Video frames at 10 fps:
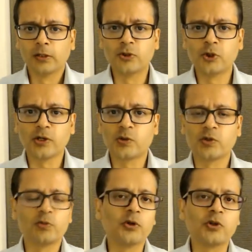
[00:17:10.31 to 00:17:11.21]
Joyce
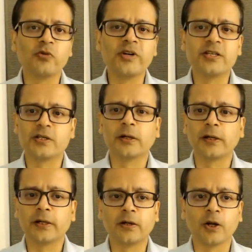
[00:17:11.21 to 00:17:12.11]
was most
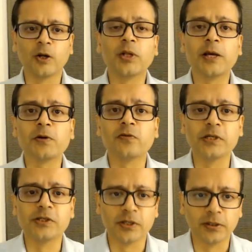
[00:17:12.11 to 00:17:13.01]
recently Global Head of
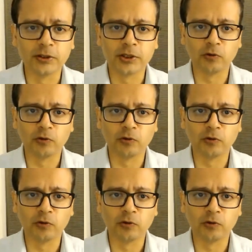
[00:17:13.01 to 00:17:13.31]
Research,